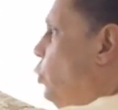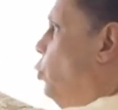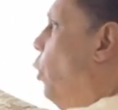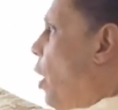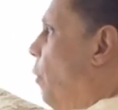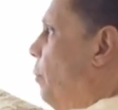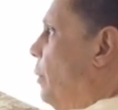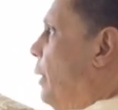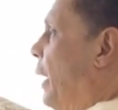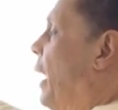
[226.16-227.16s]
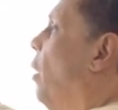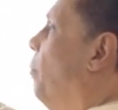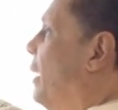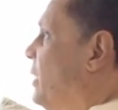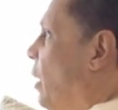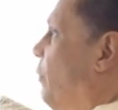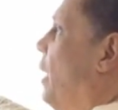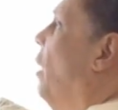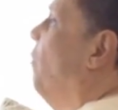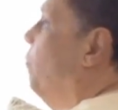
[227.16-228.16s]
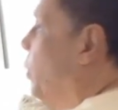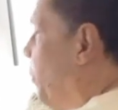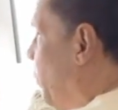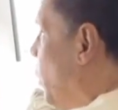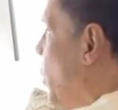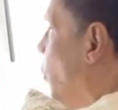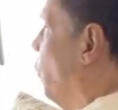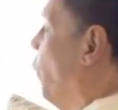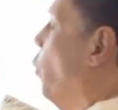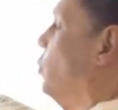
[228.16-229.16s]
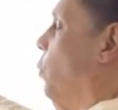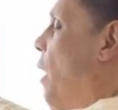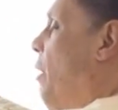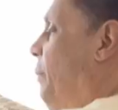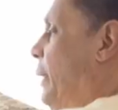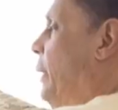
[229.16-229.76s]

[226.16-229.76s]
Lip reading: to help myself and help the folks around me.